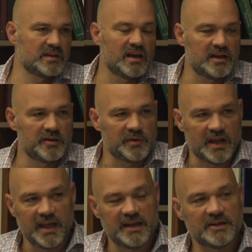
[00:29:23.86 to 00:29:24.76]
and
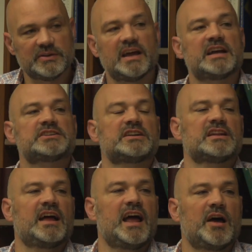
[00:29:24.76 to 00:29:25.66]
Idaho National
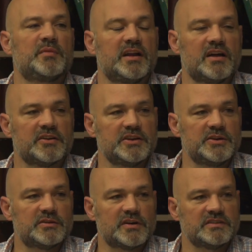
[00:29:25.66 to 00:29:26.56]
Lab and other
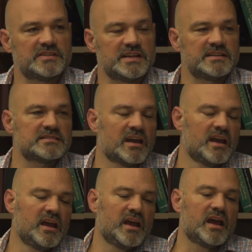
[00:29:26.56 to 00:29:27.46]
universities.
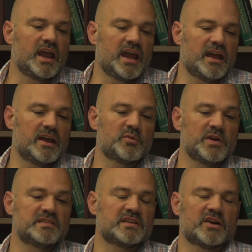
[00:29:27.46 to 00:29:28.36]
And
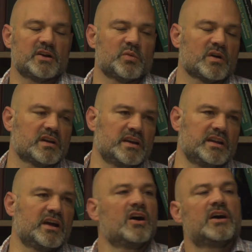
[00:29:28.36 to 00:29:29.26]
we started
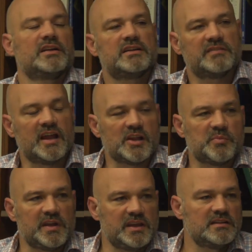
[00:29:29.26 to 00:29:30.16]
working on
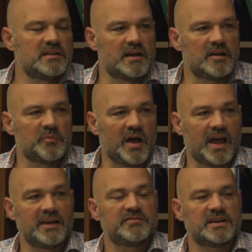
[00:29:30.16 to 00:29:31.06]
developing
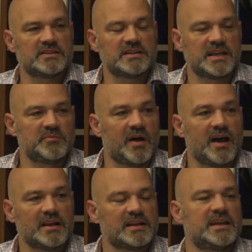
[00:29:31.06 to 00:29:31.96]
high-fidelity
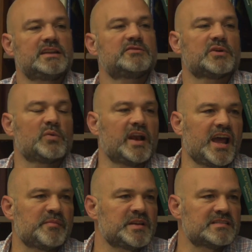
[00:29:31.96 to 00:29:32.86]
modeling for what
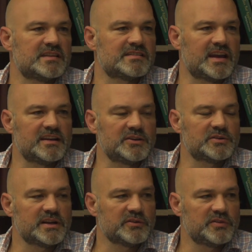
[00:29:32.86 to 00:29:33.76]
happens inside a
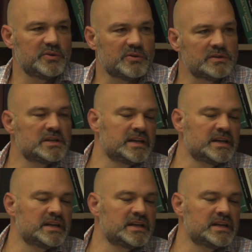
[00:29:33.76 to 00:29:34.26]
nuclear fuel.